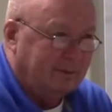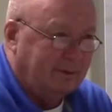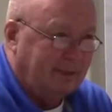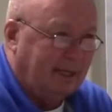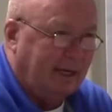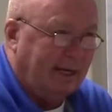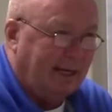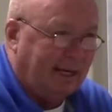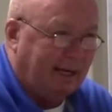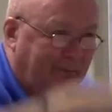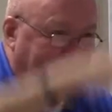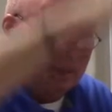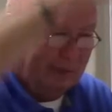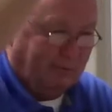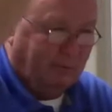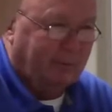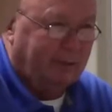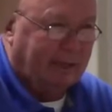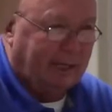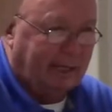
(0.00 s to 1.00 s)
Yeah, high
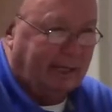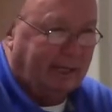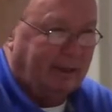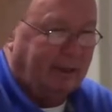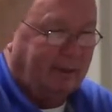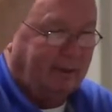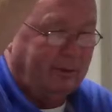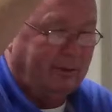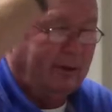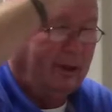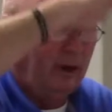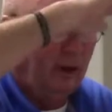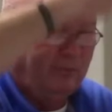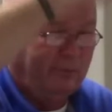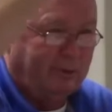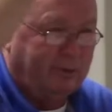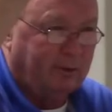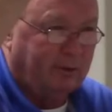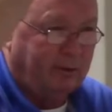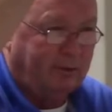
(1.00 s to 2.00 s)
bay. We got
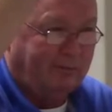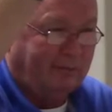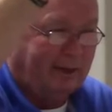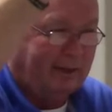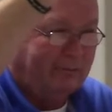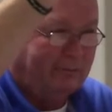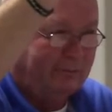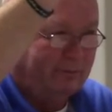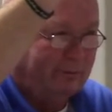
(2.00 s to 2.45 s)
over 35